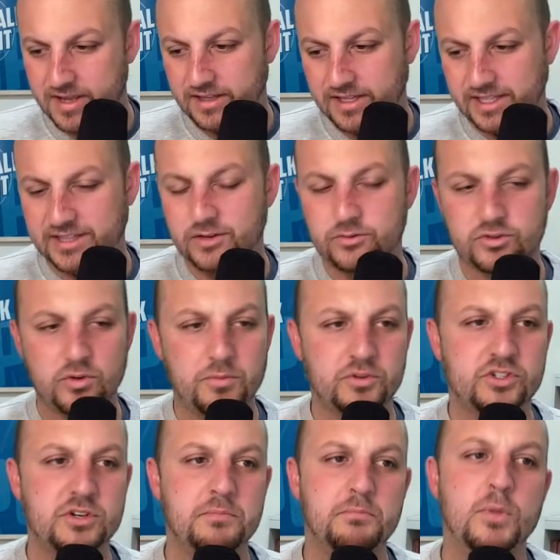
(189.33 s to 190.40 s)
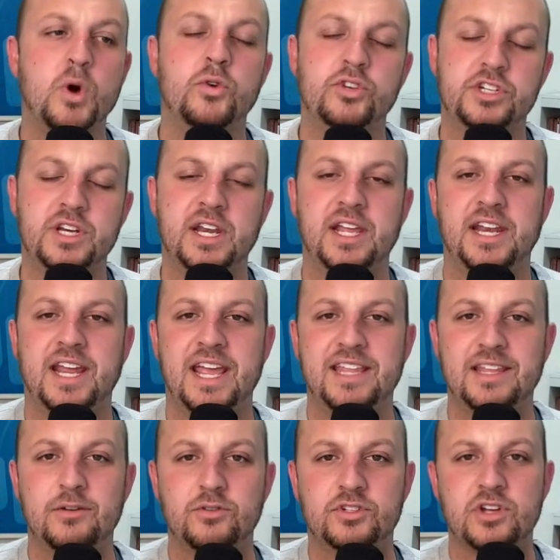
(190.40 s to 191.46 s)
Like there was almost emotion in it. And
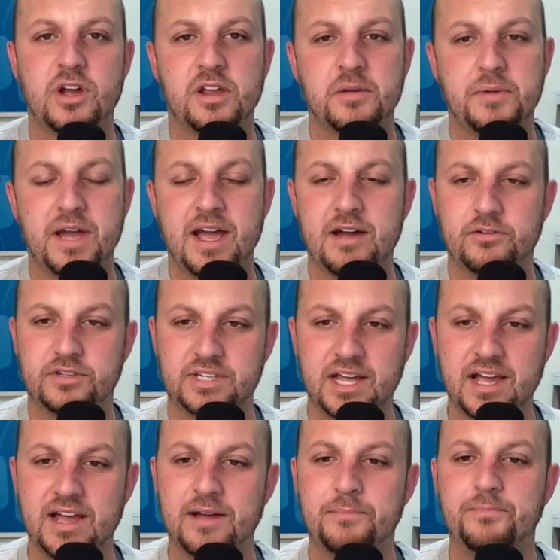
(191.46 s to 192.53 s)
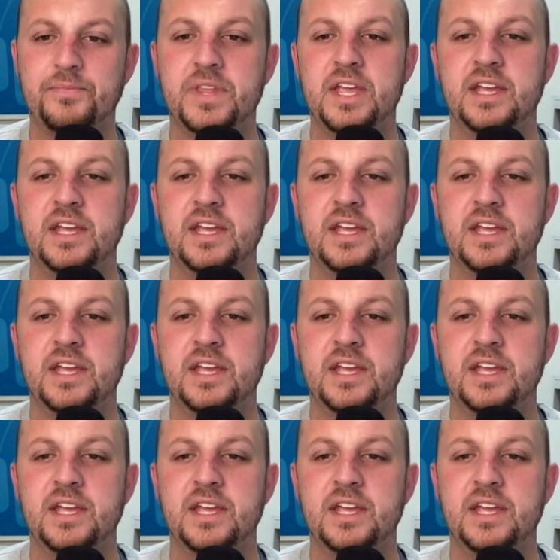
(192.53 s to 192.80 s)
they were talking about how Tom